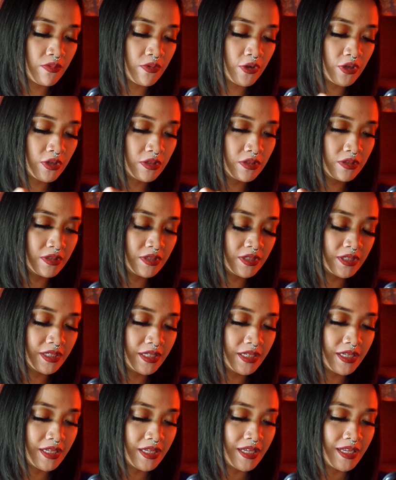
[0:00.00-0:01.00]
roll,
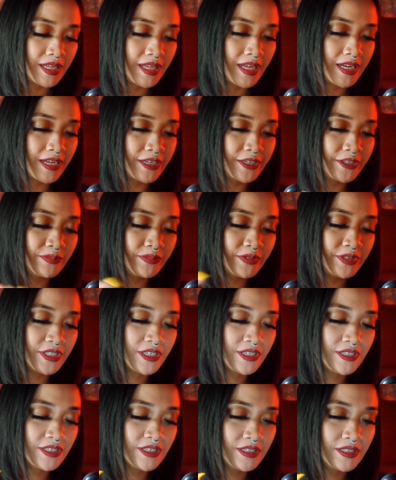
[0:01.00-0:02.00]
and I'm
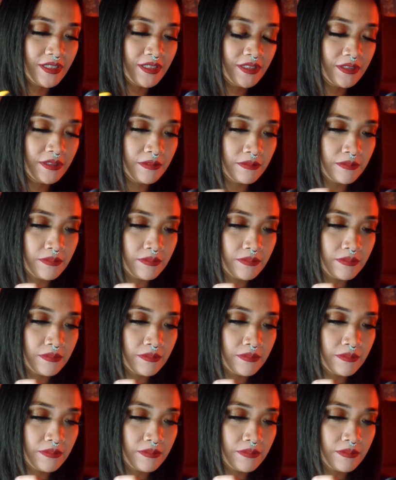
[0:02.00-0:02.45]
done.